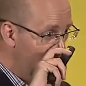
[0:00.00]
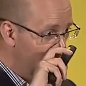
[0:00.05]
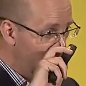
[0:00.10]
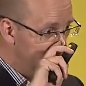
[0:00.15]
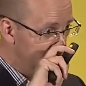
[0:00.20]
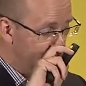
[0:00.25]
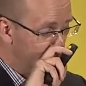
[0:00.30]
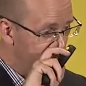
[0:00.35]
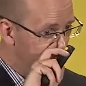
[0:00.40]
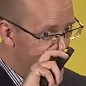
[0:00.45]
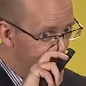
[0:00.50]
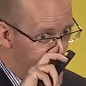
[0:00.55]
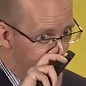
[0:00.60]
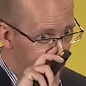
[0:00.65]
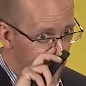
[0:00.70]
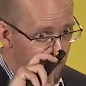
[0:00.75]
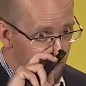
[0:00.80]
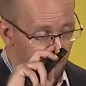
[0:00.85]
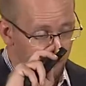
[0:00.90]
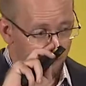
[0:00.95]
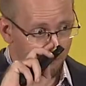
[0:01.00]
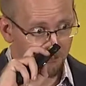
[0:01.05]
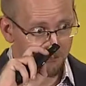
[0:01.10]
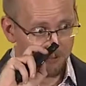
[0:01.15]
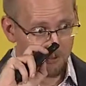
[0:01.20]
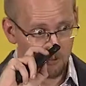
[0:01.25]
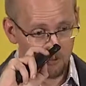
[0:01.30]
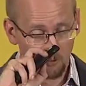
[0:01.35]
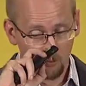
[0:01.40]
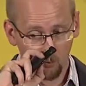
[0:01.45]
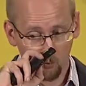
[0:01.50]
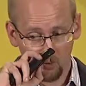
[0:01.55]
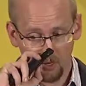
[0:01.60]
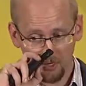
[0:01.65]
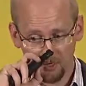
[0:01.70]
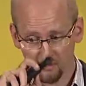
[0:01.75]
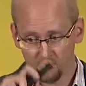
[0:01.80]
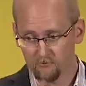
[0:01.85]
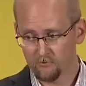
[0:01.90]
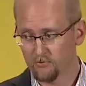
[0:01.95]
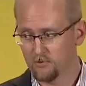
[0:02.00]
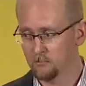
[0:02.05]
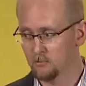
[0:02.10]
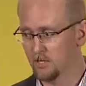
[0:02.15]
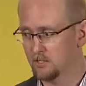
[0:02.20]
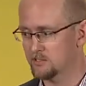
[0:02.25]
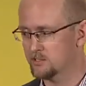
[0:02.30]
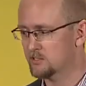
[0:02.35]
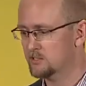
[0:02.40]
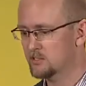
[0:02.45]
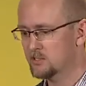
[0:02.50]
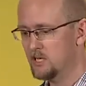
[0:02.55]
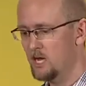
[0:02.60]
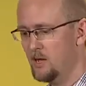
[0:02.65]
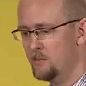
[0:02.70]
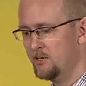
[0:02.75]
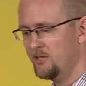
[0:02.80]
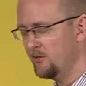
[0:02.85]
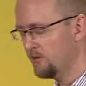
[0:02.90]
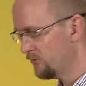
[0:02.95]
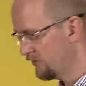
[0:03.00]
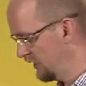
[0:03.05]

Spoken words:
So we took one of the most common use